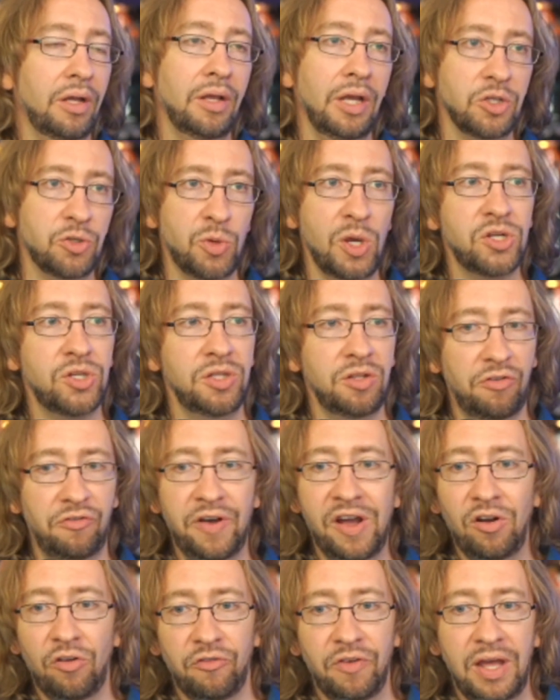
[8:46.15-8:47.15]
especially the
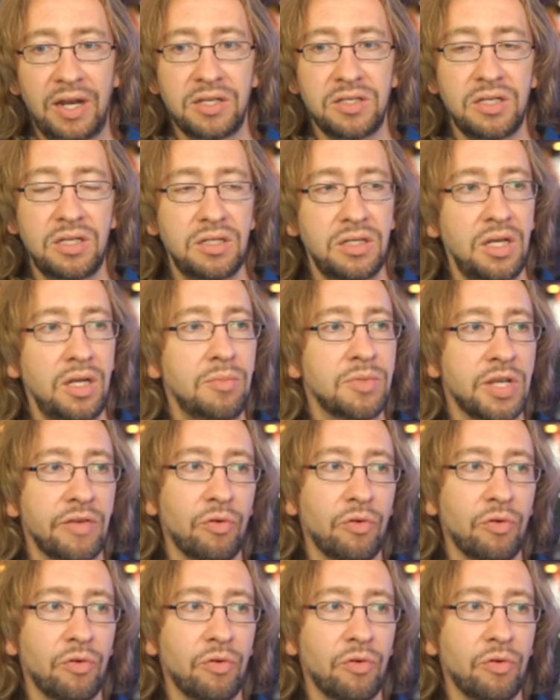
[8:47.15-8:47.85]
Final Fantasy teams,